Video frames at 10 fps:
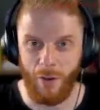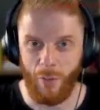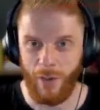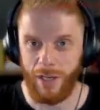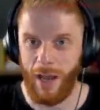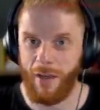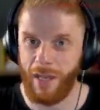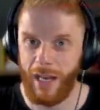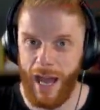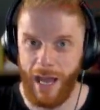When you have
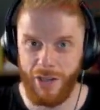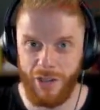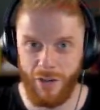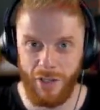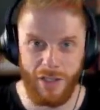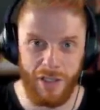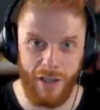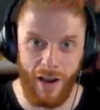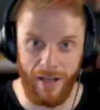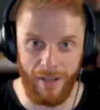that attitude and you
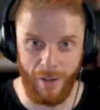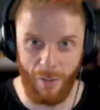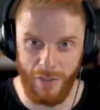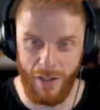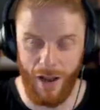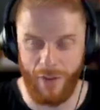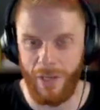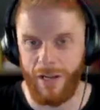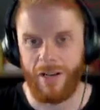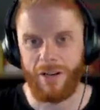dial it in over
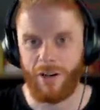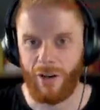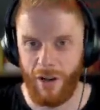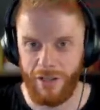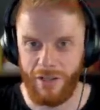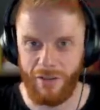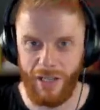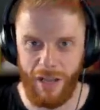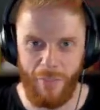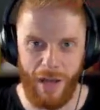time, your clients are going
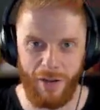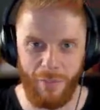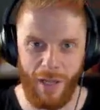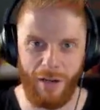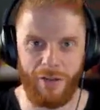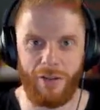to get better and better.